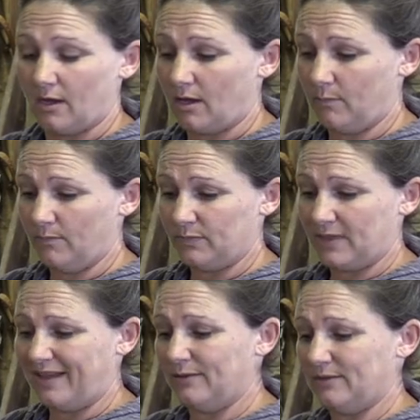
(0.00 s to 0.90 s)
Um,
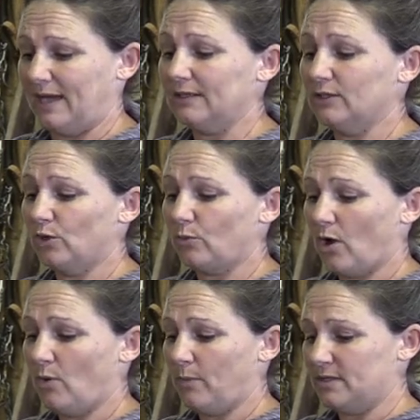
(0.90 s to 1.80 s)
that, that little
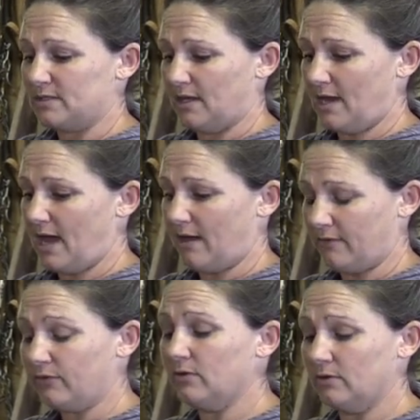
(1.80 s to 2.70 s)
rope, it's going to
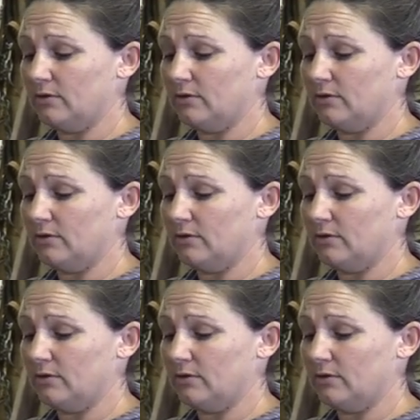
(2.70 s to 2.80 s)
have,